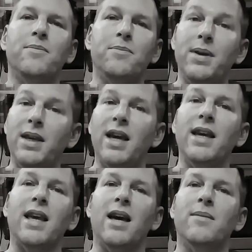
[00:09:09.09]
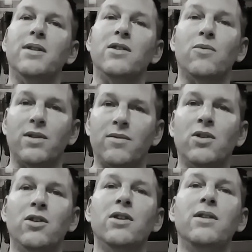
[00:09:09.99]
PA cabinets with
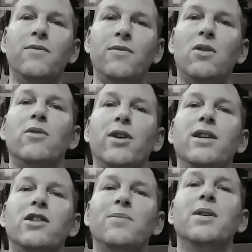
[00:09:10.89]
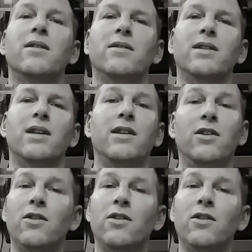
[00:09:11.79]
good full range speakers in it.